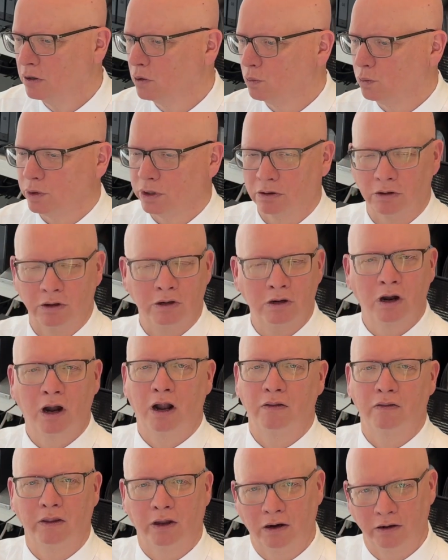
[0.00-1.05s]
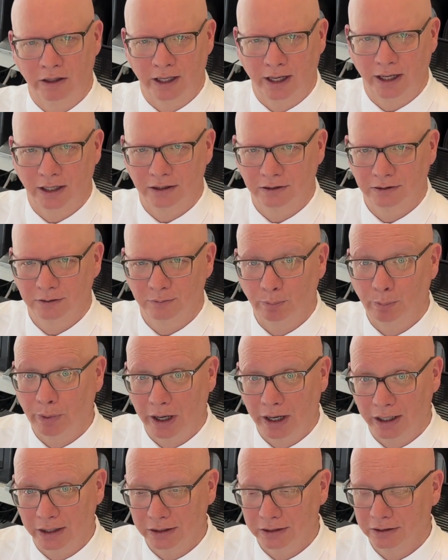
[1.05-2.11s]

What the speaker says: We are not there yet, but